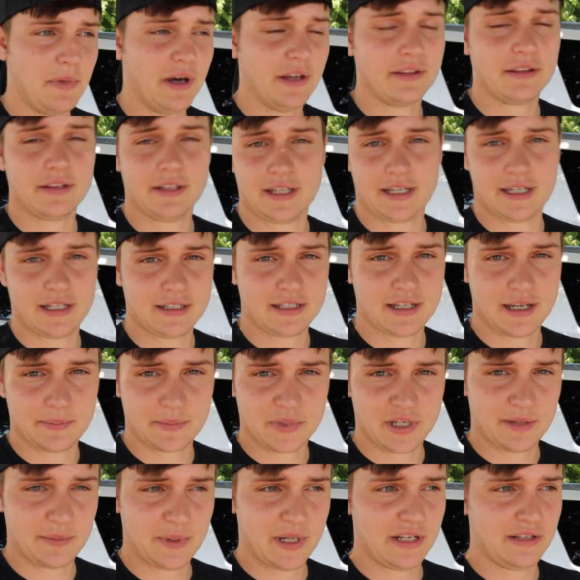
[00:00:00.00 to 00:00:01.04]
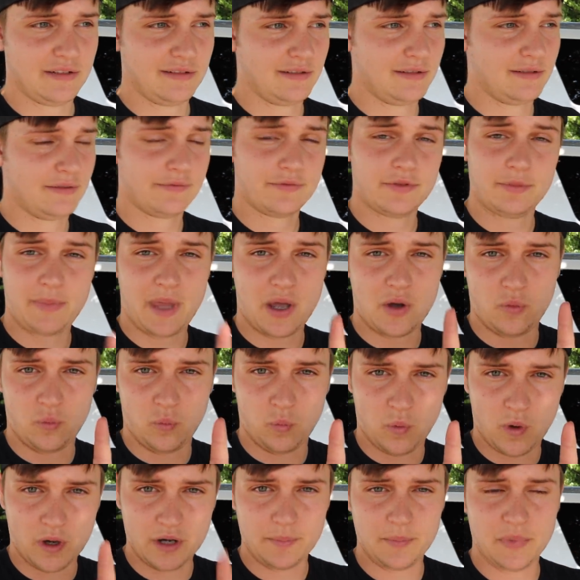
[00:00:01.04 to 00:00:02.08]
monthly income coming in from that
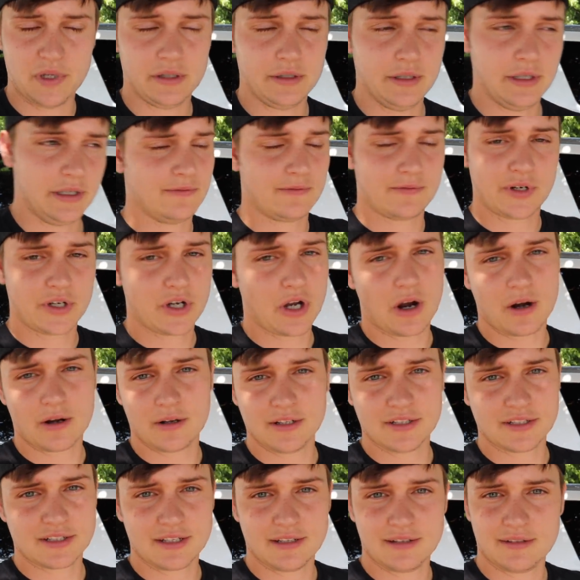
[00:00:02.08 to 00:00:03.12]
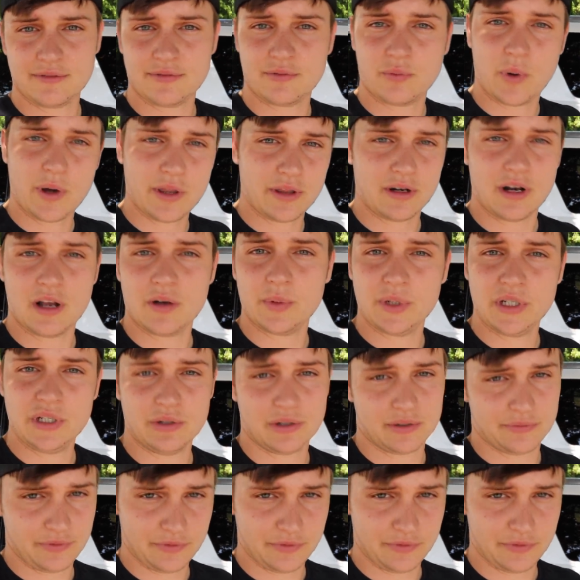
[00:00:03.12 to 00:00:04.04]
one building. Regardless of whether or not we do our